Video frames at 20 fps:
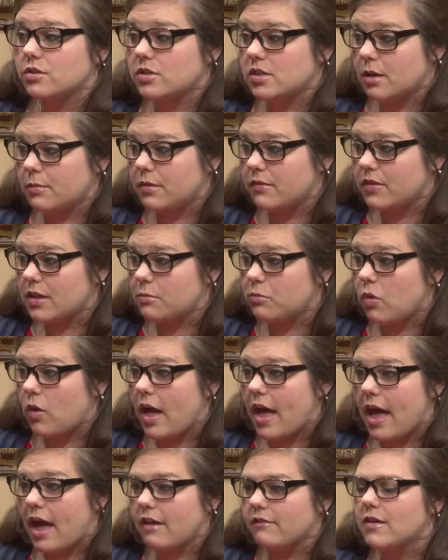some of them will
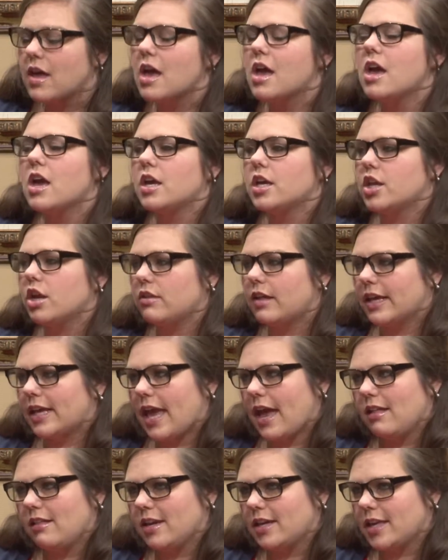have, you know, like
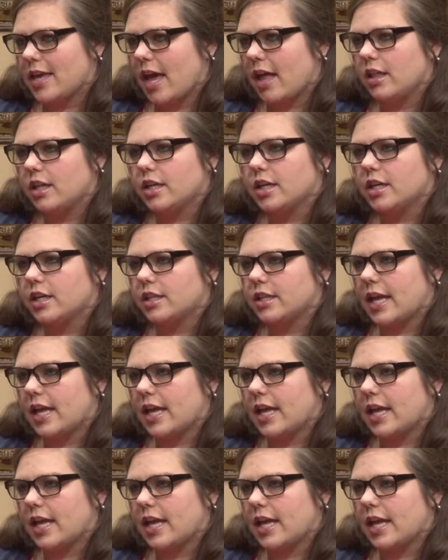Helen Keller.